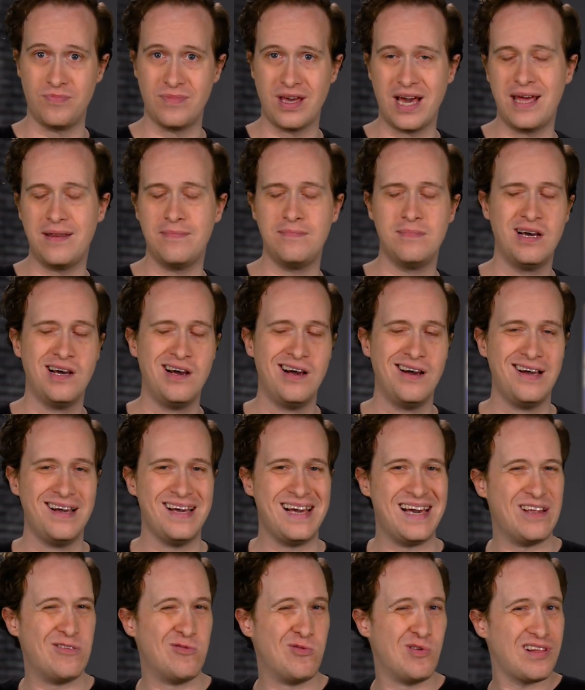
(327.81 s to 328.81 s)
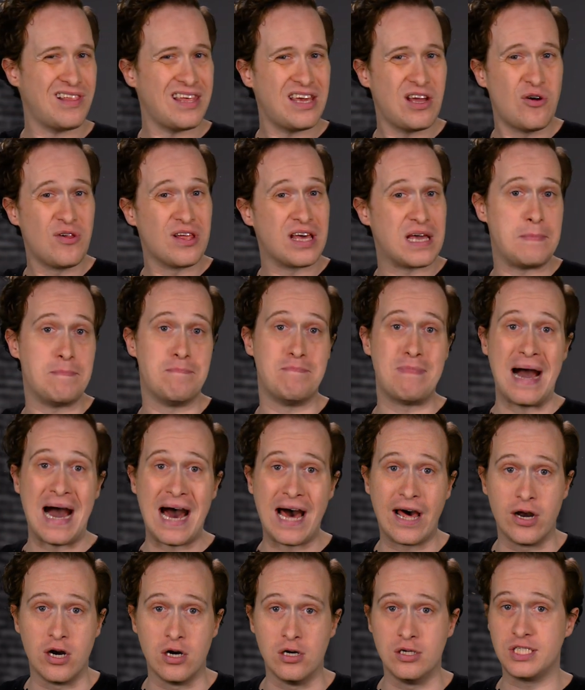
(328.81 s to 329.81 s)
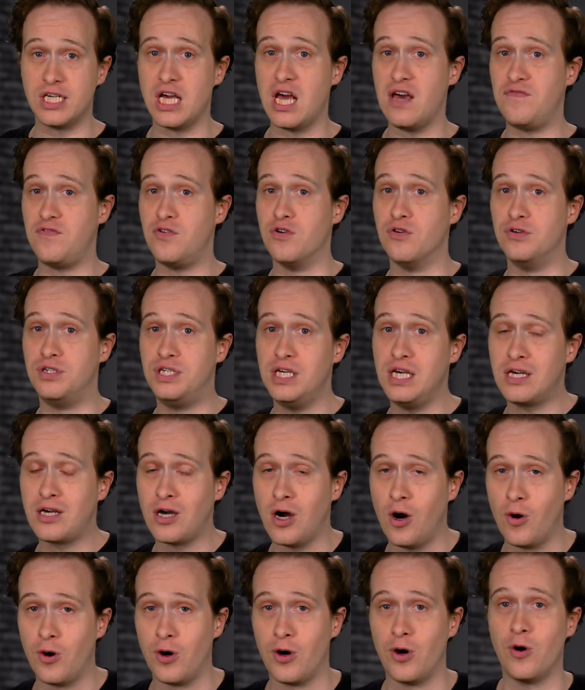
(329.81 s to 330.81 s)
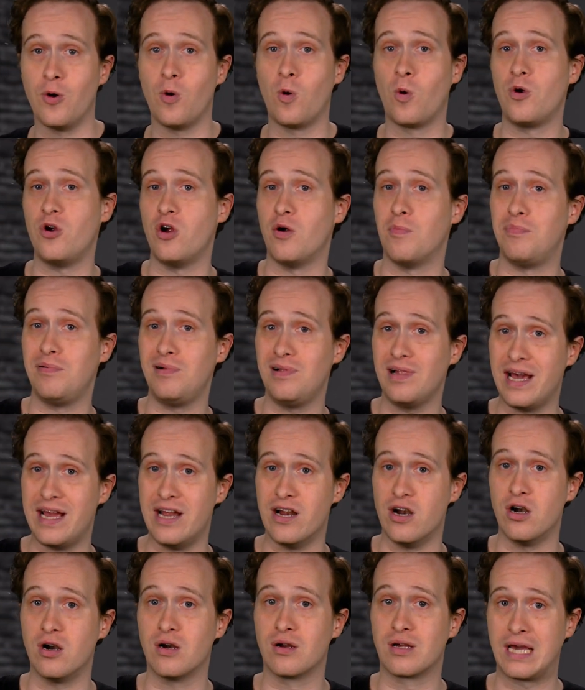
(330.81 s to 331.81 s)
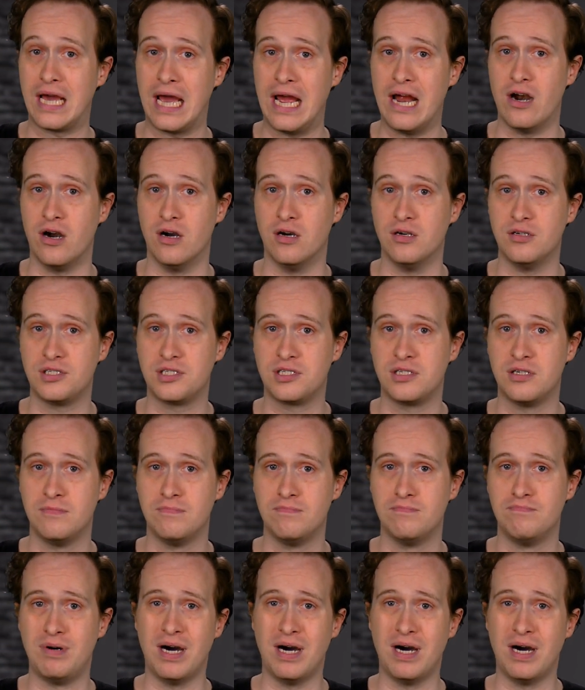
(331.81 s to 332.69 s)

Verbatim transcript: and it really only matters if your decoder or your player cares.